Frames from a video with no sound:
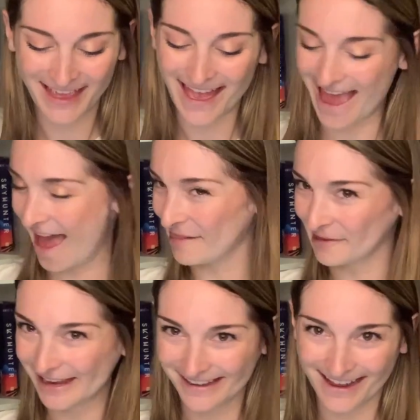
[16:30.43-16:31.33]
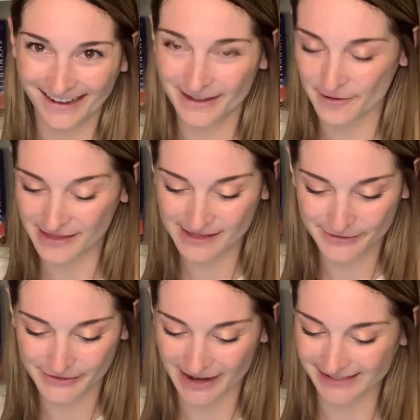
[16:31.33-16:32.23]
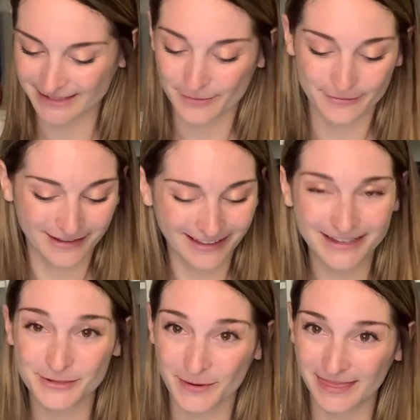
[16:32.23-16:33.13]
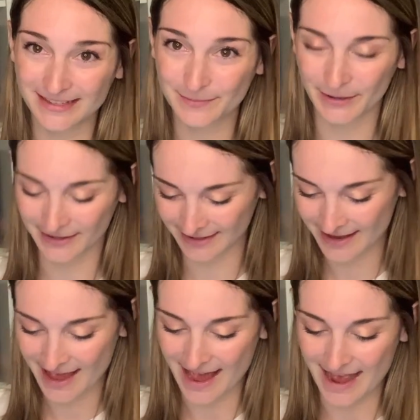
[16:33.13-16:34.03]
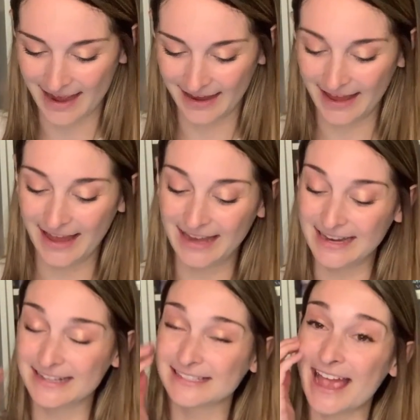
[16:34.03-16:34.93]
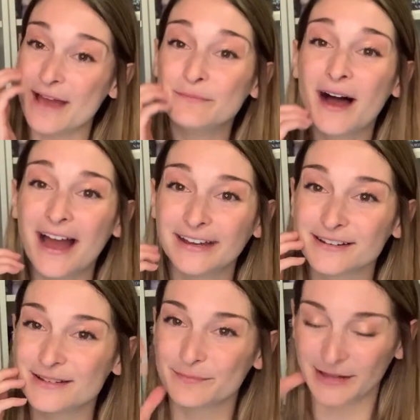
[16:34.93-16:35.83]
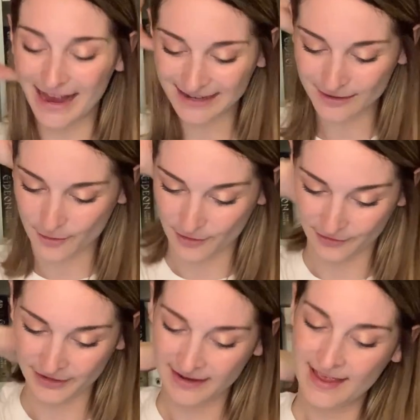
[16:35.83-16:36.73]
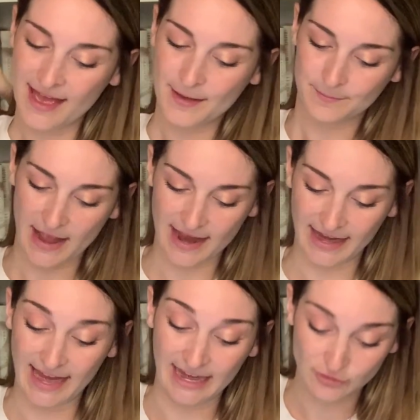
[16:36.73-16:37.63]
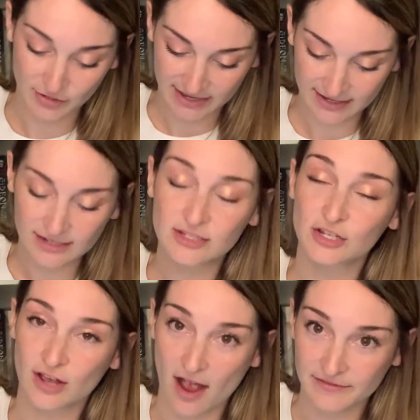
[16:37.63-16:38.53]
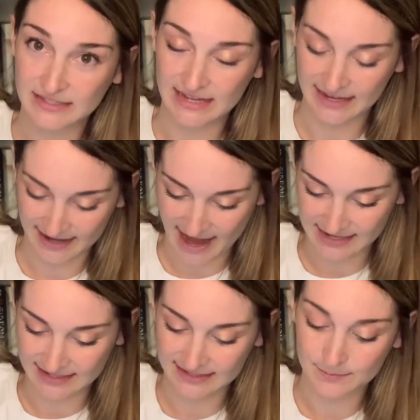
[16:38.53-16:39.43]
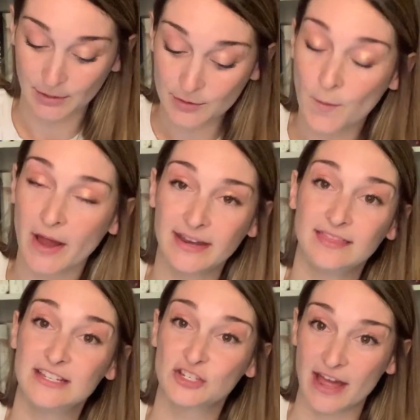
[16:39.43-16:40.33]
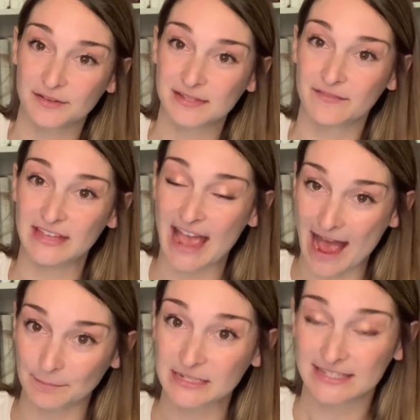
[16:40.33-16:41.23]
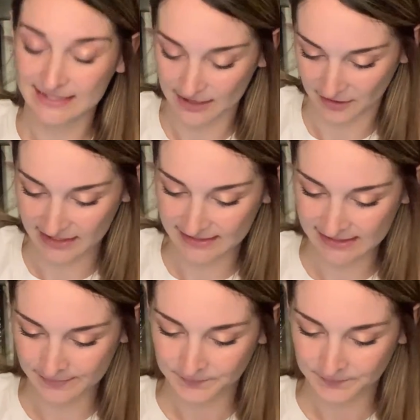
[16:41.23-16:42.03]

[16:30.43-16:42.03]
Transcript: Alan, I know that you just really enjoyed this book. It is Empire in Black and Gold by Adrian Tchaikovsky, and it is book 1 in the Shadows of the Apt series.